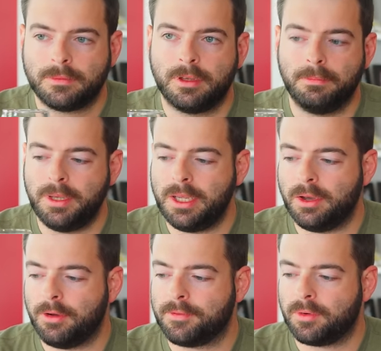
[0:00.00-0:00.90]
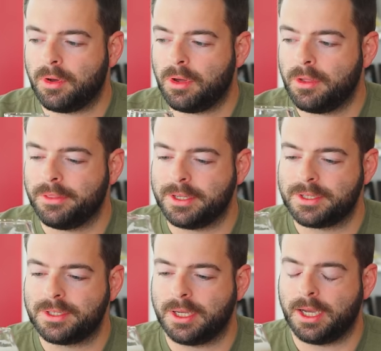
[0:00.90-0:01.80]
To me, overall,
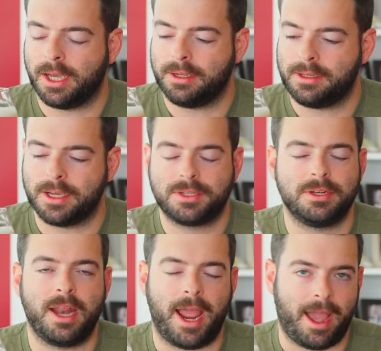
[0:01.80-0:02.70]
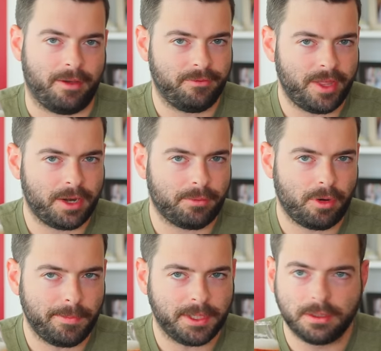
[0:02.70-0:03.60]
this uh, doesn't have that
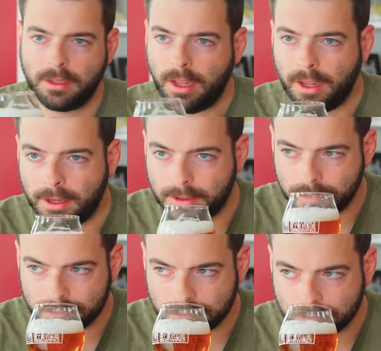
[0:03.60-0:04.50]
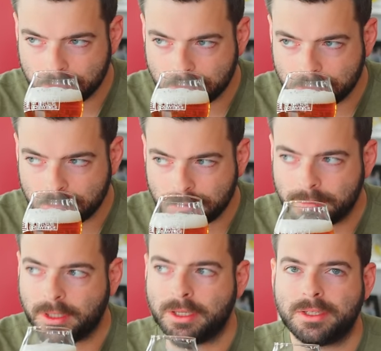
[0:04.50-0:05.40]
aroma
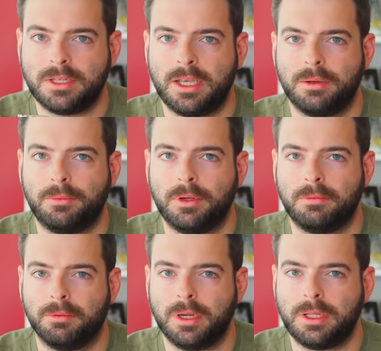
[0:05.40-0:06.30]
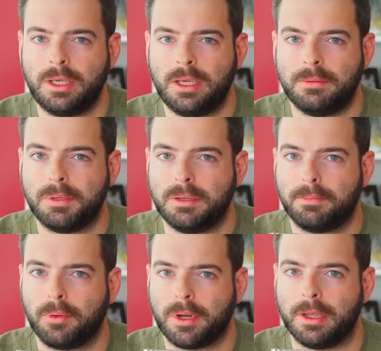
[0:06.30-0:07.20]
because it would really be
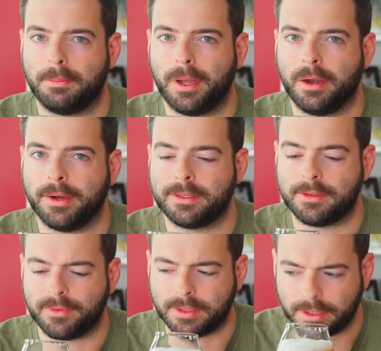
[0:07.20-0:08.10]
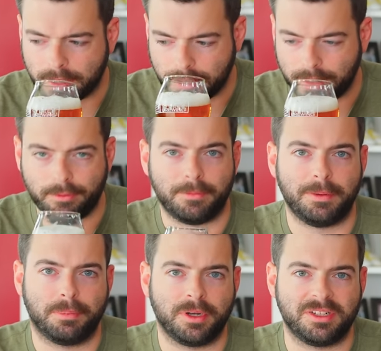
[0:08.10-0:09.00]
pretty apparent if it did, and it would
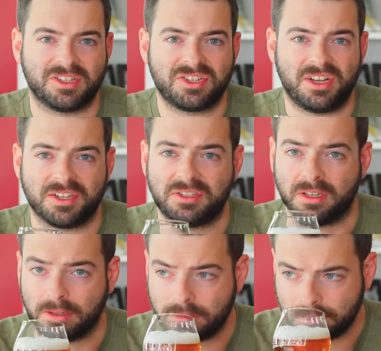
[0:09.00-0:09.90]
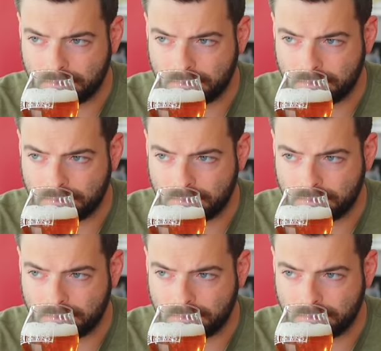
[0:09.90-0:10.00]
be pretty disgusting.